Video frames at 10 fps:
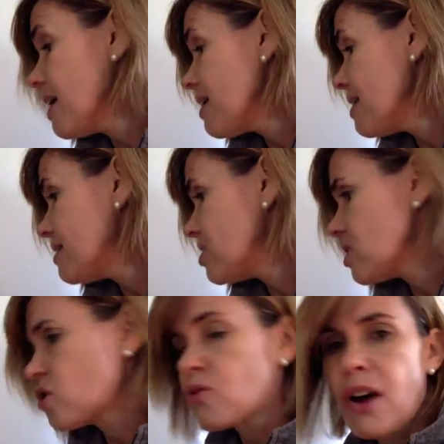I either
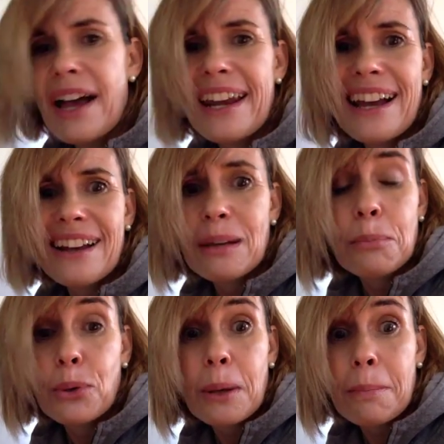just dry it out
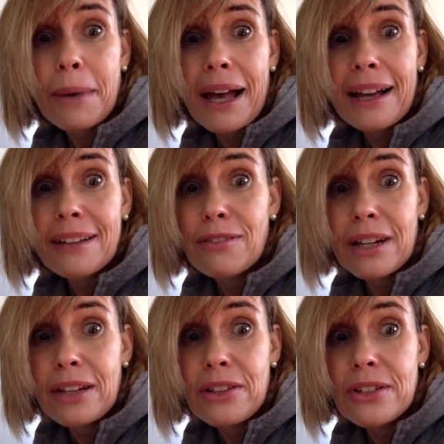and put it back and
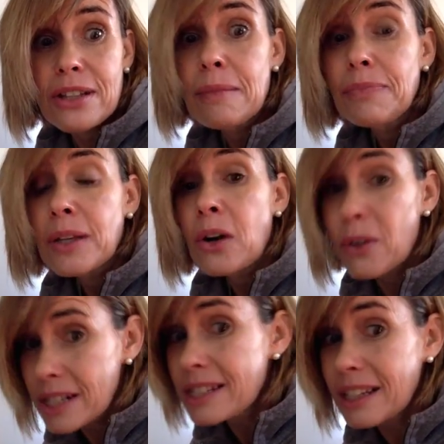reuse it,
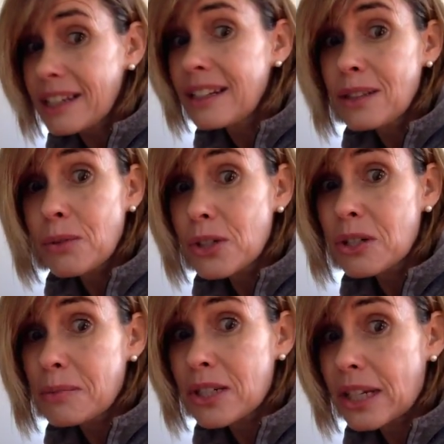or I stick it in the
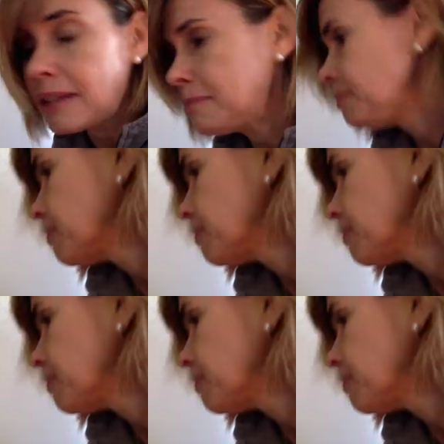washing machine.